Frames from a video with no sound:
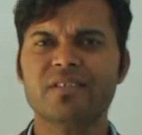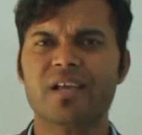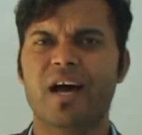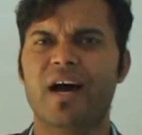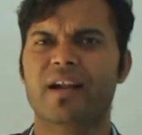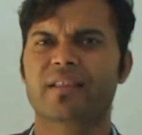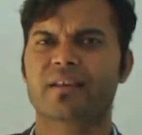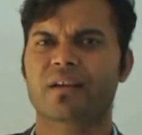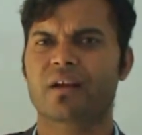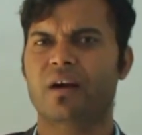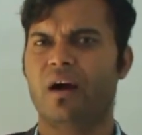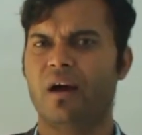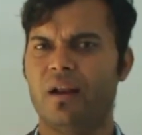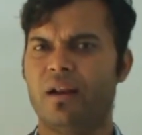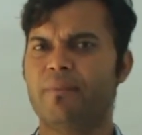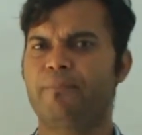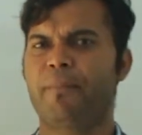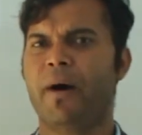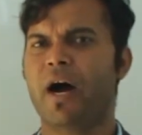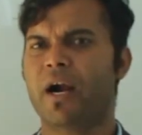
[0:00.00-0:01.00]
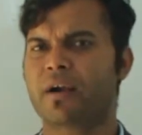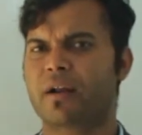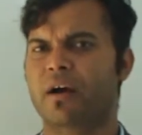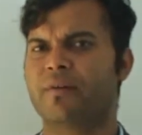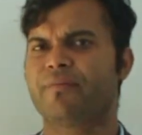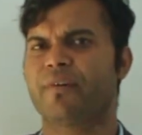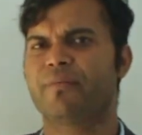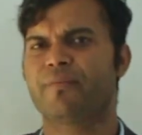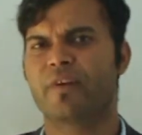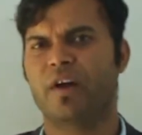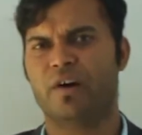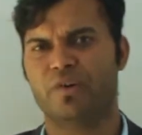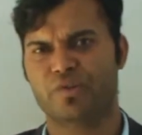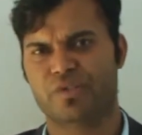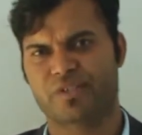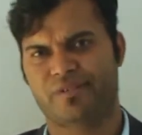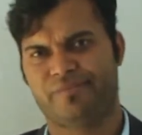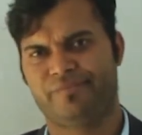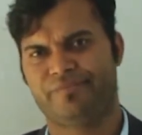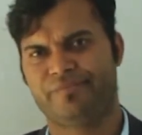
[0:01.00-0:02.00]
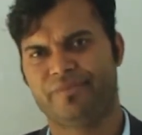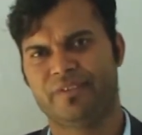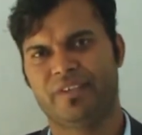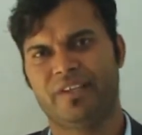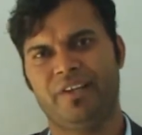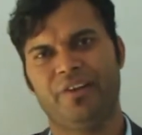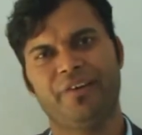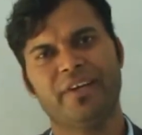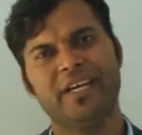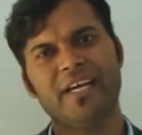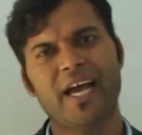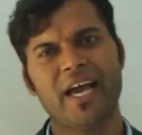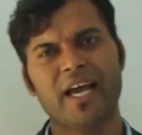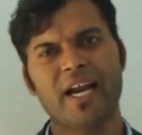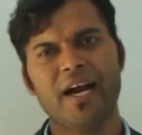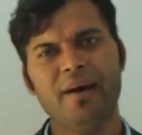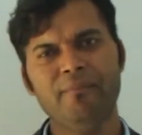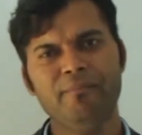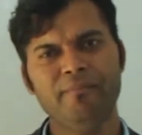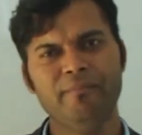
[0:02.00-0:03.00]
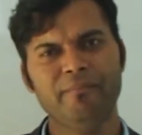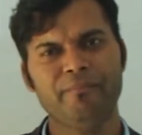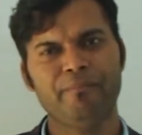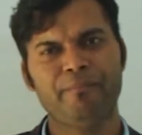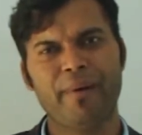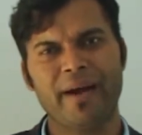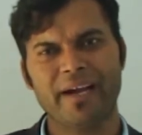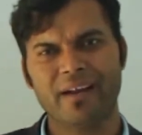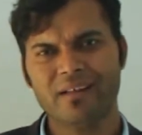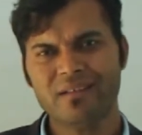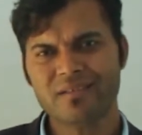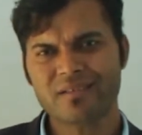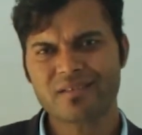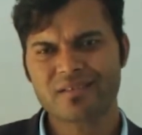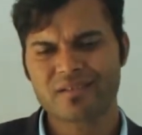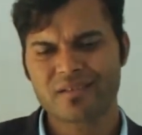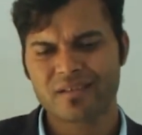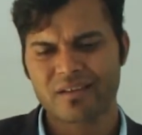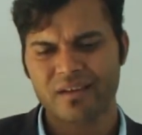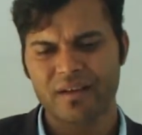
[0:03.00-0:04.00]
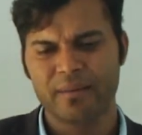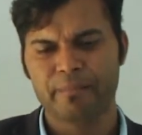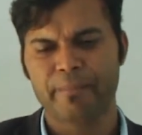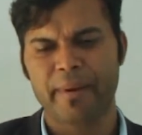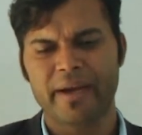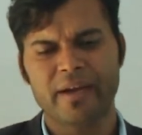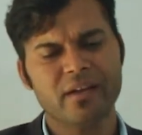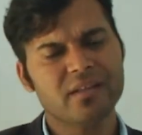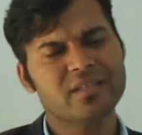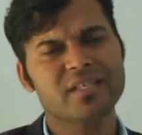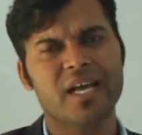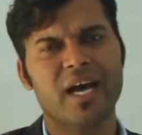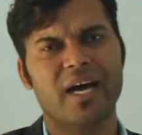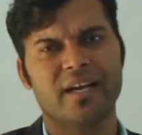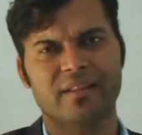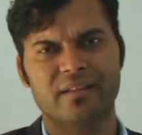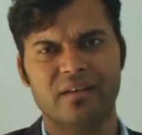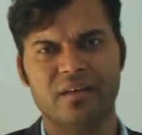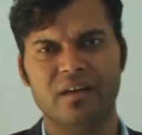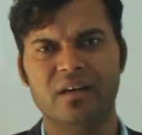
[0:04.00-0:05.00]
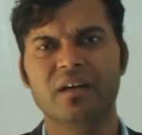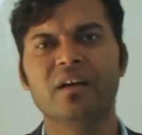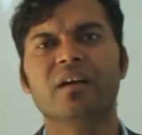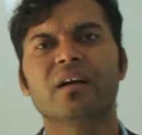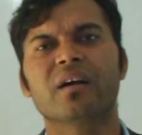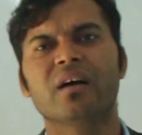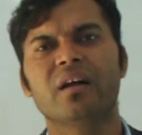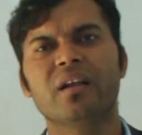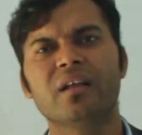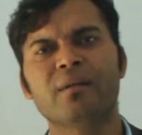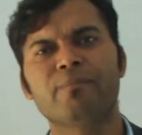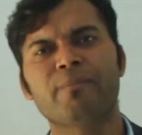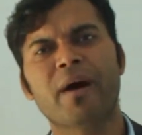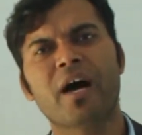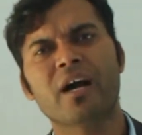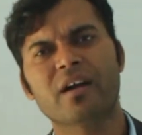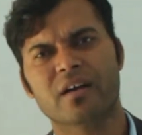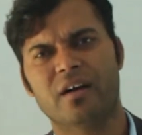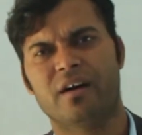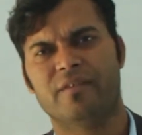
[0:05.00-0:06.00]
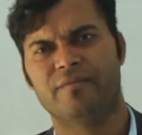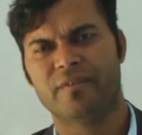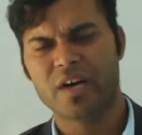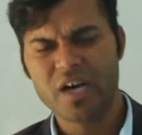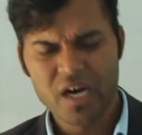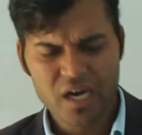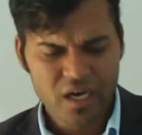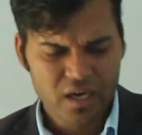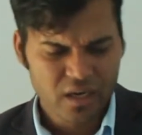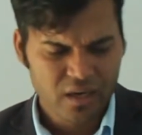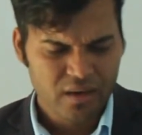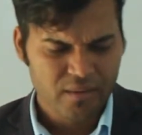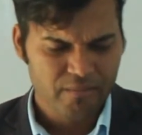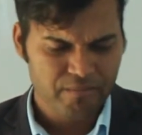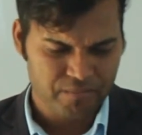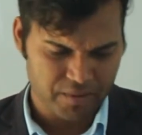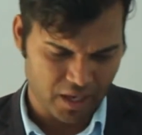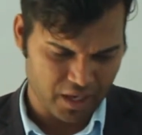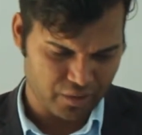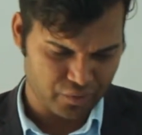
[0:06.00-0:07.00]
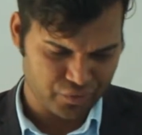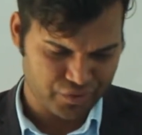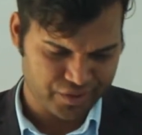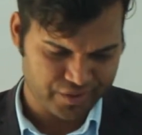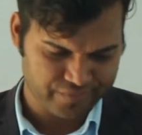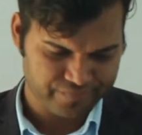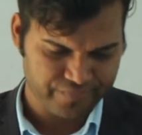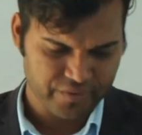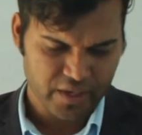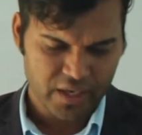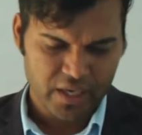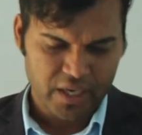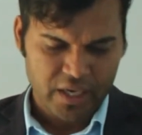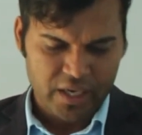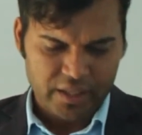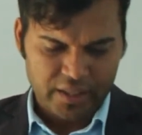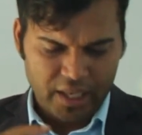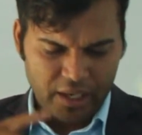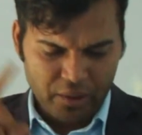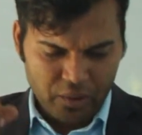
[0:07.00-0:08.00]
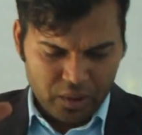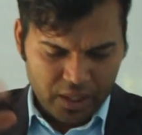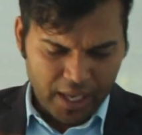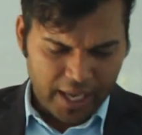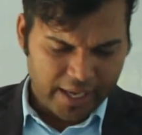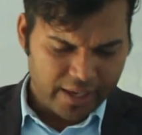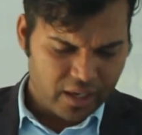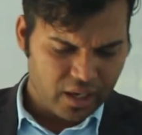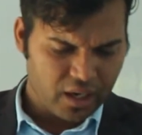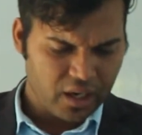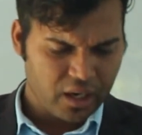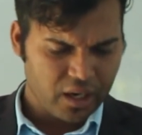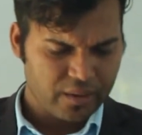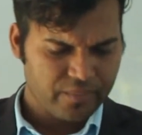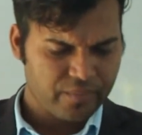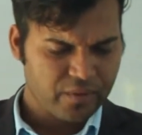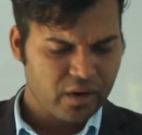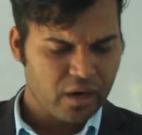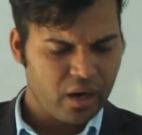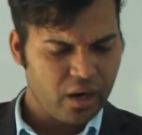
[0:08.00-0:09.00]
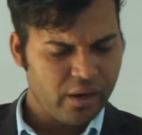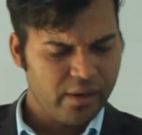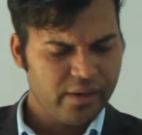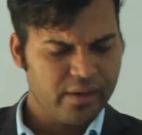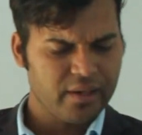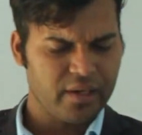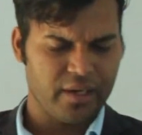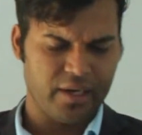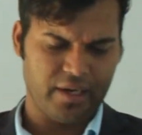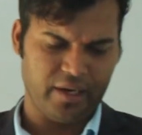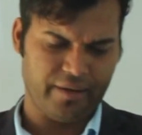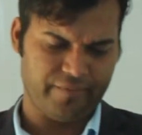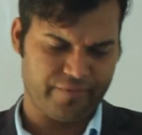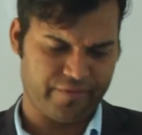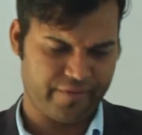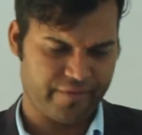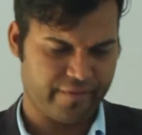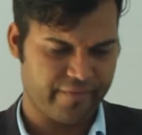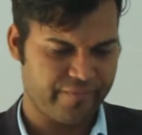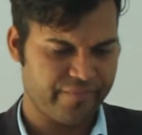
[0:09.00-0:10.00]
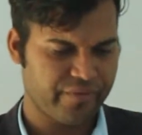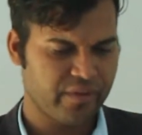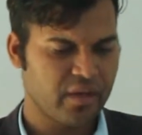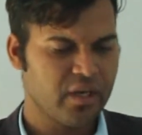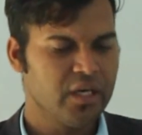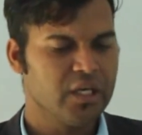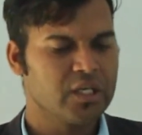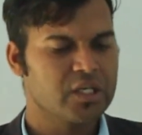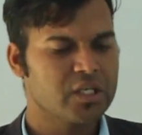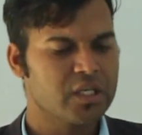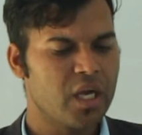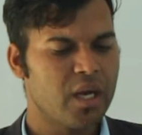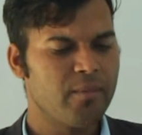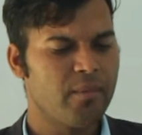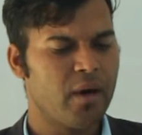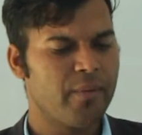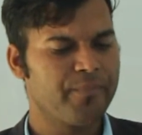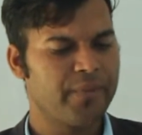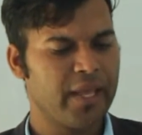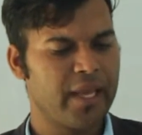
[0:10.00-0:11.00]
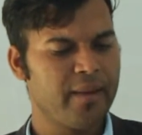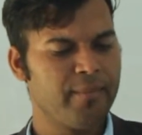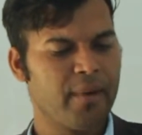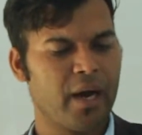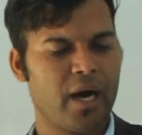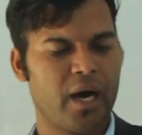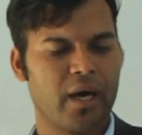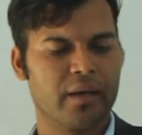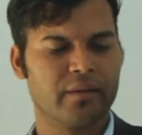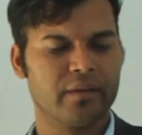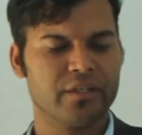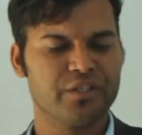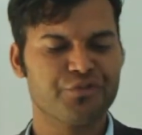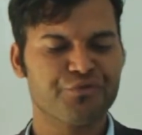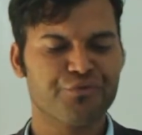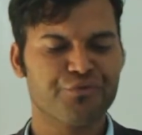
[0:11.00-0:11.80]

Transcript: are the color part of a flowers. Look in diagram. Petals. Petals are the color part of a flowers. They look like colored leaves. Some of them are the